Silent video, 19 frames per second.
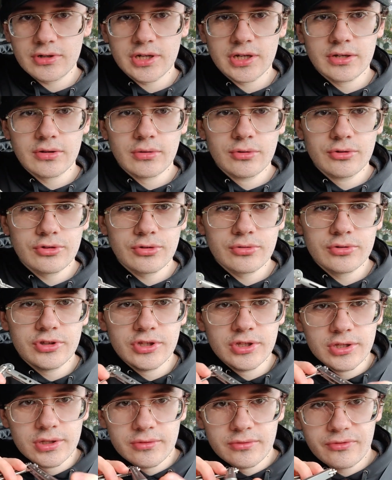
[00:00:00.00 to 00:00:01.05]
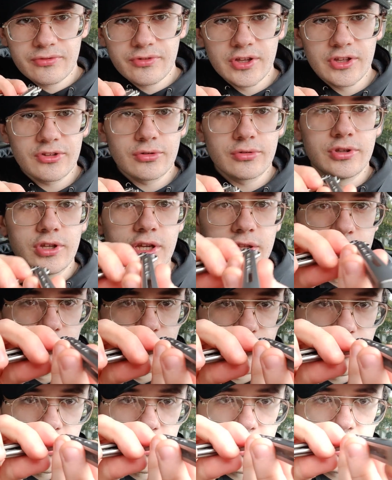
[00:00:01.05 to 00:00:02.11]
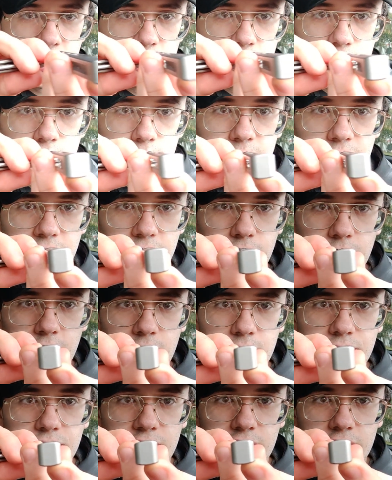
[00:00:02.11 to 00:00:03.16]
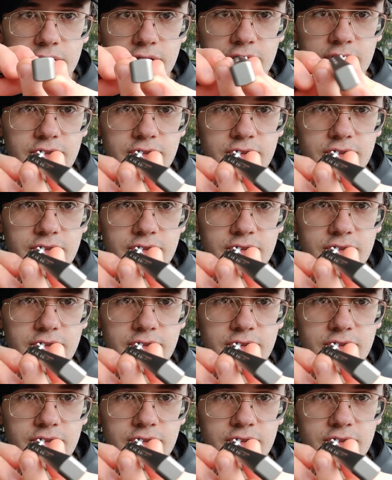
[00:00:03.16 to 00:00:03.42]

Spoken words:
And also the face of the handles are a little bit rounded,